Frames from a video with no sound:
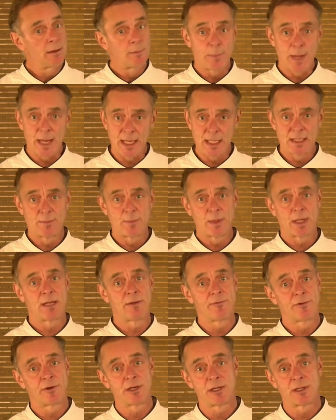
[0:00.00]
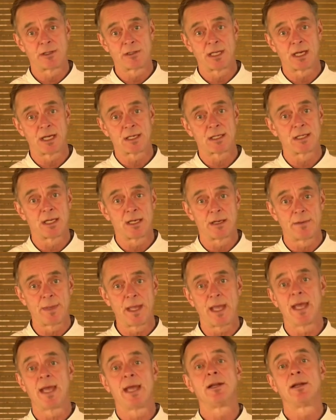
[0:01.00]
paying the money for your duck club
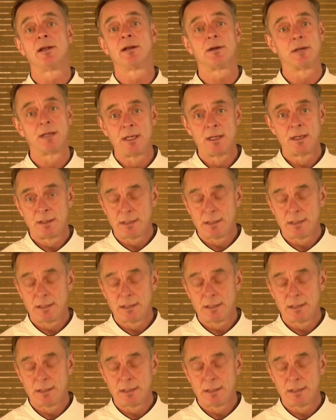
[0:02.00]
and you're,